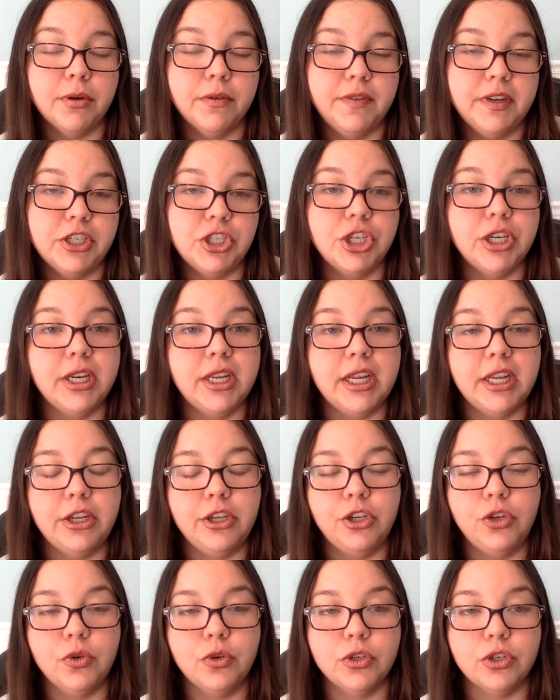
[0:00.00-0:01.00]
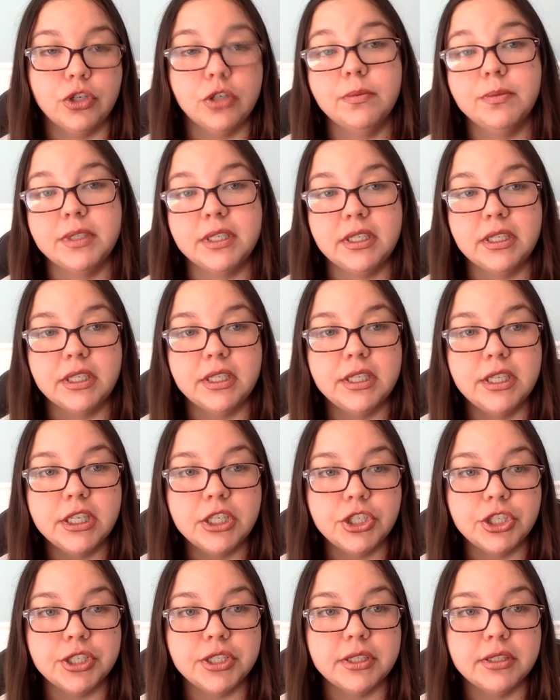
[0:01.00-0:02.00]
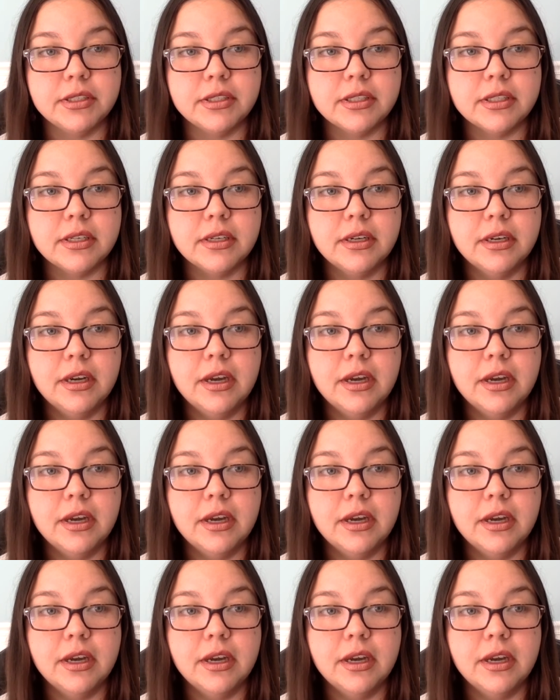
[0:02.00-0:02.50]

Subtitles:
provision in your terms and conditions,